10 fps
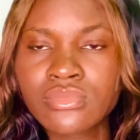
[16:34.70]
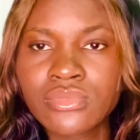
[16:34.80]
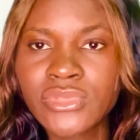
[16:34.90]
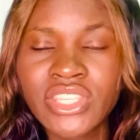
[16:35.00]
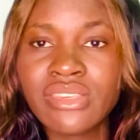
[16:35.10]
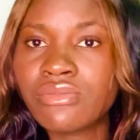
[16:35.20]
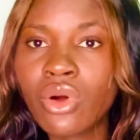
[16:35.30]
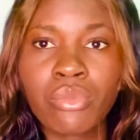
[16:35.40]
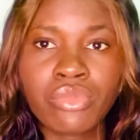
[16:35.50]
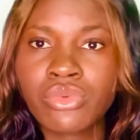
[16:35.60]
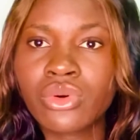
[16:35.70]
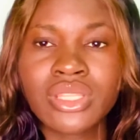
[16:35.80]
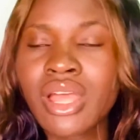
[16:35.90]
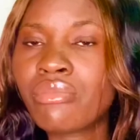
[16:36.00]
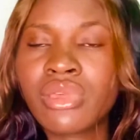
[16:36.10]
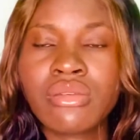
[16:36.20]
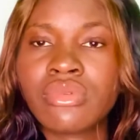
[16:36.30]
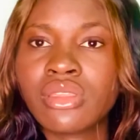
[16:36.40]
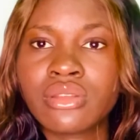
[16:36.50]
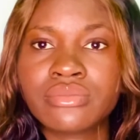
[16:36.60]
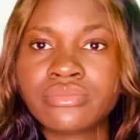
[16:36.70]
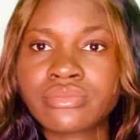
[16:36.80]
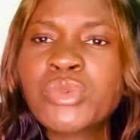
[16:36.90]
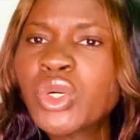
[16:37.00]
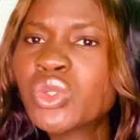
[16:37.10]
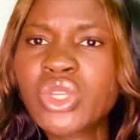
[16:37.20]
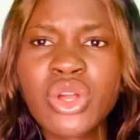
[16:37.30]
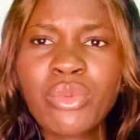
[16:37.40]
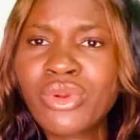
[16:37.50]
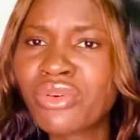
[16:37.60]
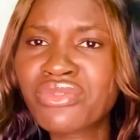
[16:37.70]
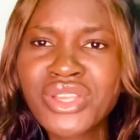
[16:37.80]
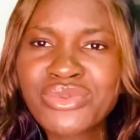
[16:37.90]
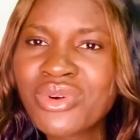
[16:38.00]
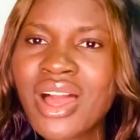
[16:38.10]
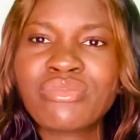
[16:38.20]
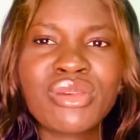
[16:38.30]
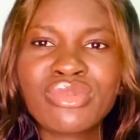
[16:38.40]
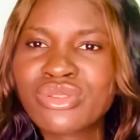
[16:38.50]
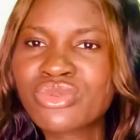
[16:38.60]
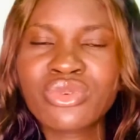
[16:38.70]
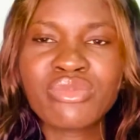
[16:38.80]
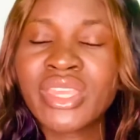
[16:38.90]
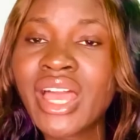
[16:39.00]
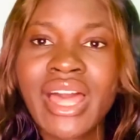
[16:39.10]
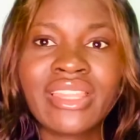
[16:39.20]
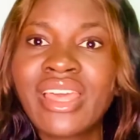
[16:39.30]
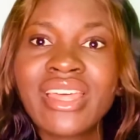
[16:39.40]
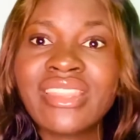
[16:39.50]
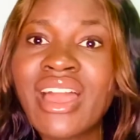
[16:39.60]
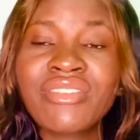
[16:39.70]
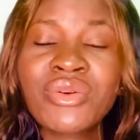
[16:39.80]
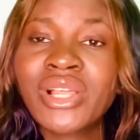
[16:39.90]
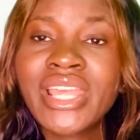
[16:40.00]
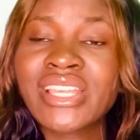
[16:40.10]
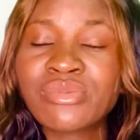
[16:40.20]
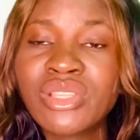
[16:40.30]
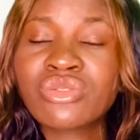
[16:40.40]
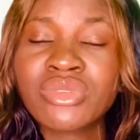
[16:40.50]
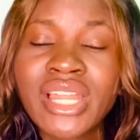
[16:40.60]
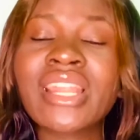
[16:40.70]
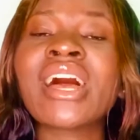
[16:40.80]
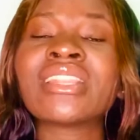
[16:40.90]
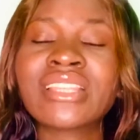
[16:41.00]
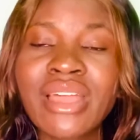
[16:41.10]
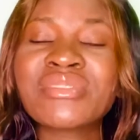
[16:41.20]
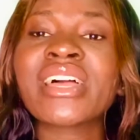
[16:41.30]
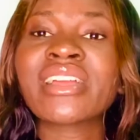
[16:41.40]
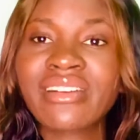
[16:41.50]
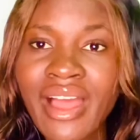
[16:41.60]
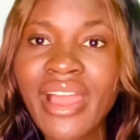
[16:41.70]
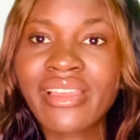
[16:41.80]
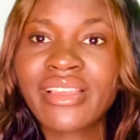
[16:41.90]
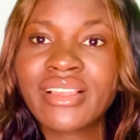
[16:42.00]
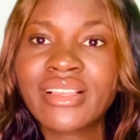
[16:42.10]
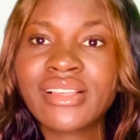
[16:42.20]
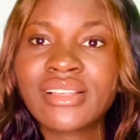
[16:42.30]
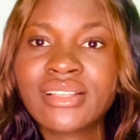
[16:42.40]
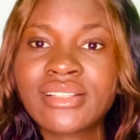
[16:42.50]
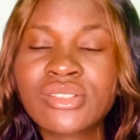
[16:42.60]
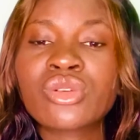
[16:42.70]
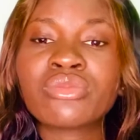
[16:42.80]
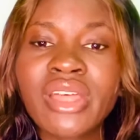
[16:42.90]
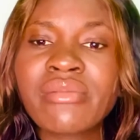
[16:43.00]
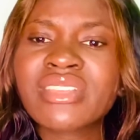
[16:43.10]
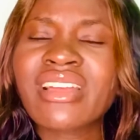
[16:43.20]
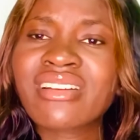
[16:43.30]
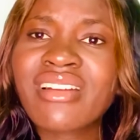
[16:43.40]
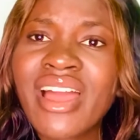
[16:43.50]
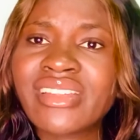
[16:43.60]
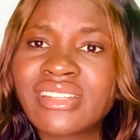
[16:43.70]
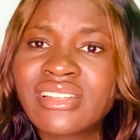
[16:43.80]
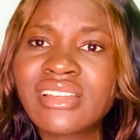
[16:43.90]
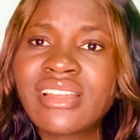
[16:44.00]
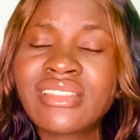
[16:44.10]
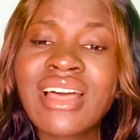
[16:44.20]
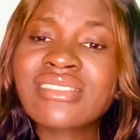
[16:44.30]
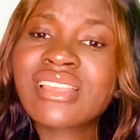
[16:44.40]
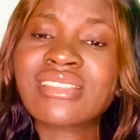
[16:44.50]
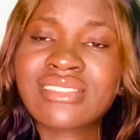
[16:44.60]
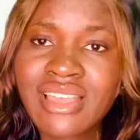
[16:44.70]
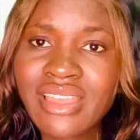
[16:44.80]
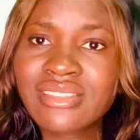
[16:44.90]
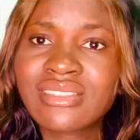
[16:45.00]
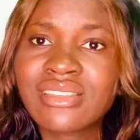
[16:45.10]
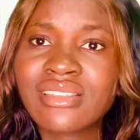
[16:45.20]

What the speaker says: give up on that baby. I've spoken to a couple of friends who had babies with me, and they have equally explained to me that at times I cry. Sometimes I cried. That's anxiety,